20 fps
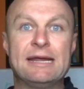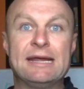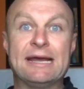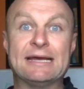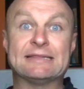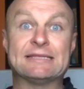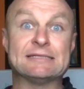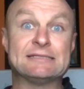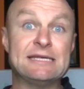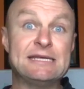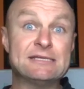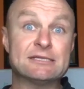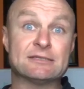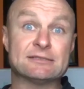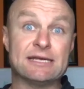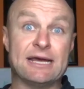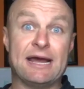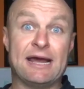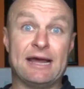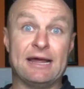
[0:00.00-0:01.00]
At the Diesel
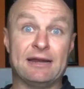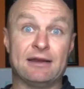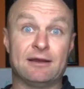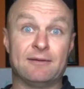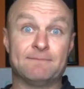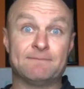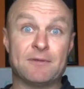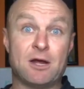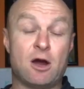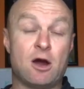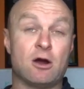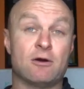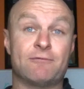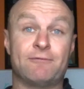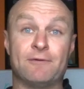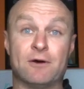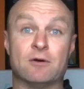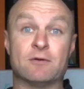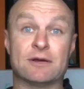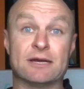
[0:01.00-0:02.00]
Dad, our
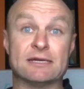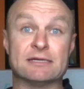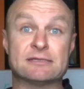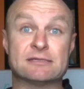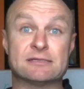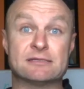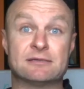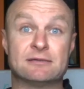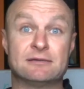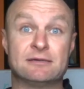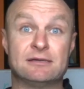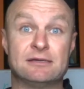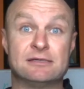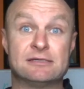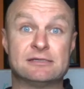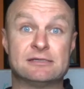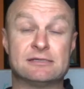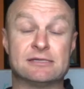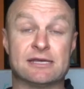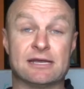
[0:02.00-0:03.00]
focus
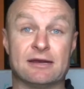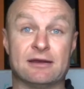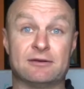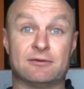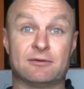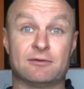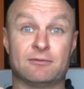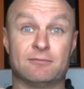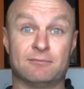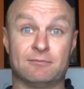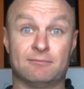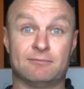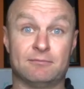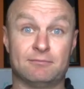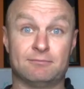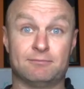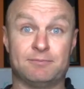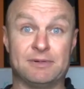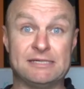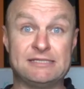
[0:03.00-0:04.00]
is to get
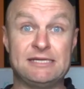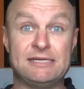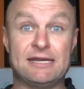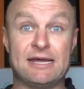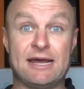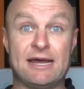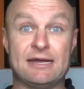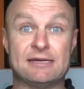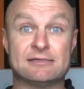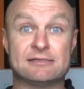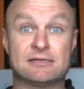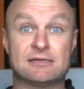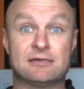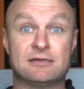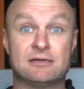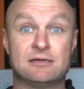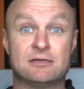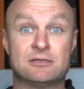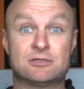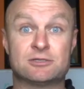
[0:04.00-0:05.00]
busy dads,
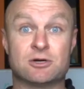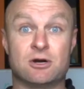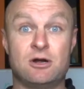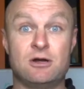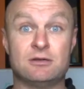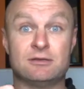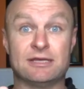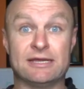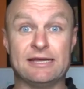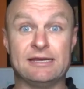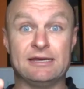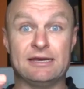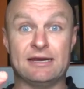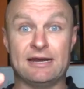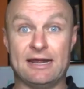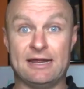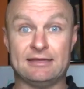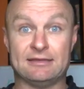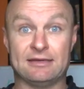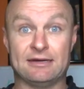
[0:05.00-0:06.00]
strong, lean, and
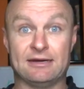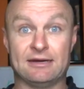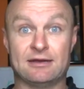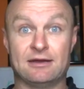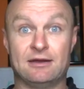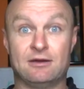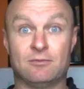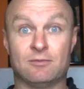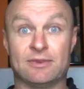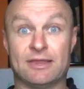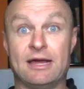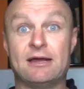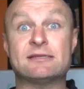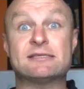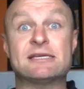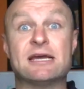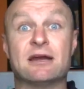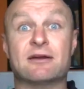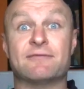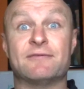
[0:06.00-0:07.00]
athletic without
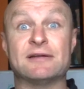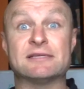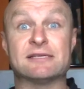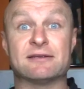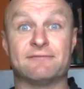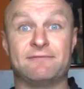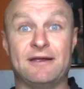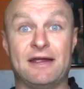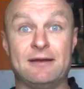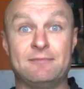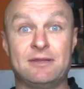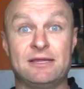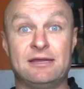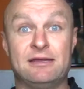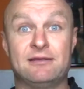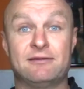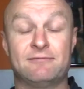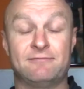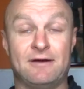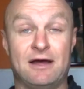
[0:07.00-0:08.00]
sacrificing
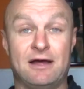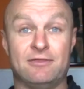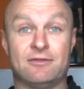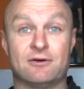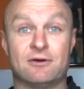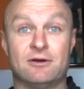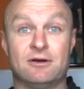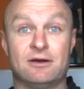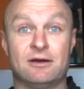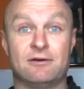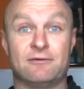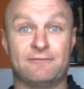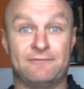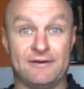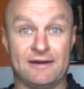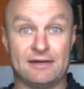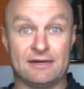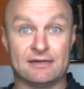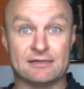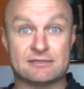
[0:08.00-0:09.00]
family, fatherhood, or
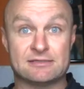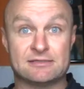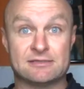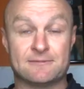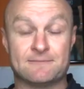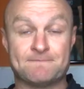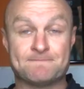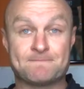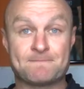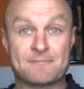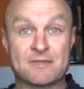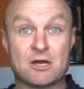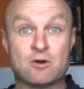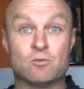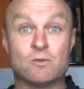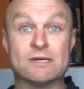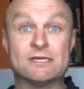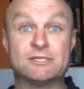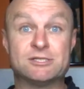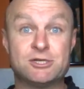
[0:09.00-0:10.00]
fitness.
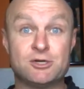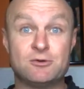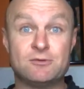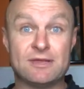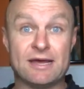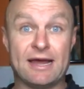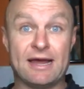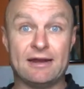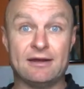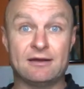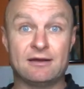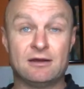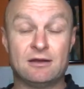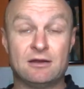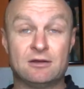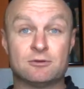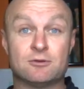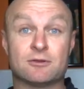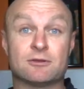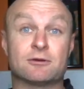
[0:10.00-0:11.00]
We do that
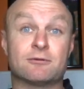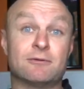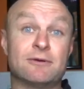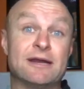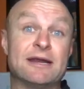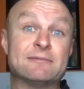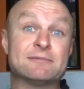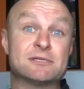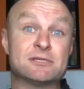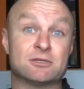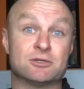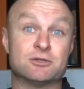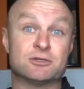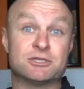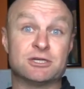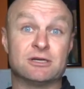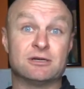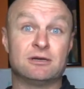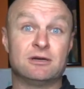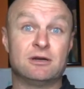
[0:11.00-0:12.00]
through the 3M
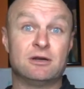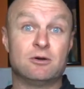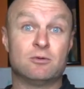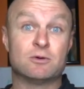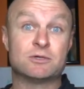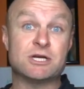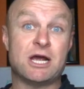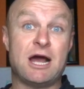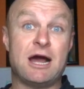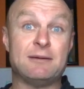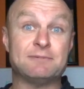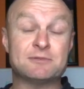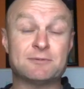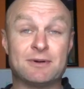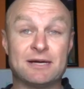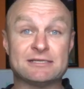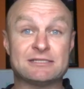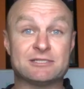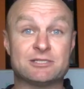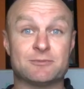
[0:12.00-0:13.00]
solution, which
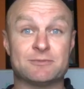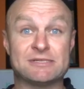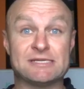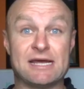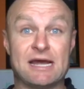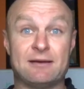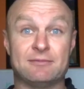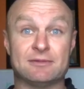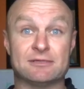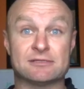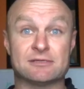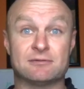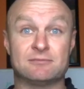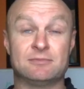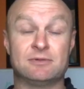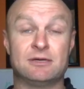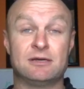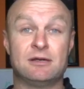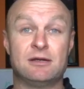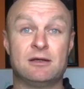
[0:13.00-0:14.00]
optimizes your
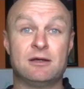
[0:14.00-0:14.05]
metabolism,